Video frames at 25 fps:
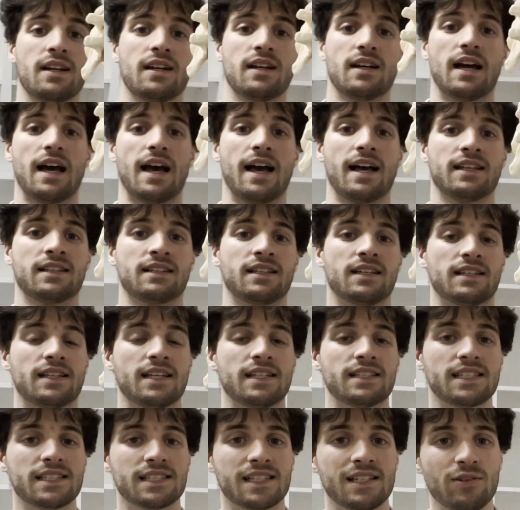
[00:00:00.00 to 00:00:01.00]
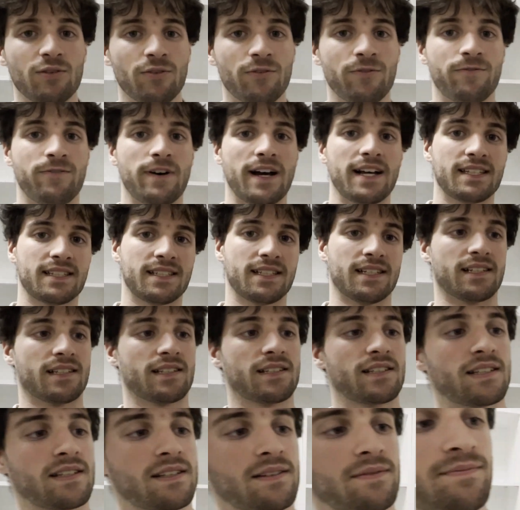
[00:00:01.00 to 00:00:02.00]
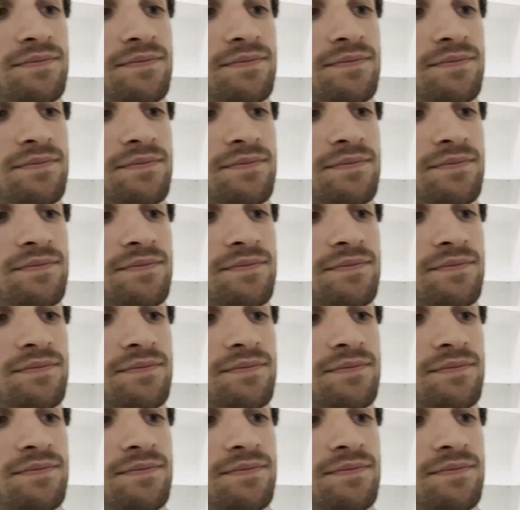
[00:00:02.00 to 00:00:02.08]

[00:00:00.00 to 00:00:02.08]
And there's these little facets.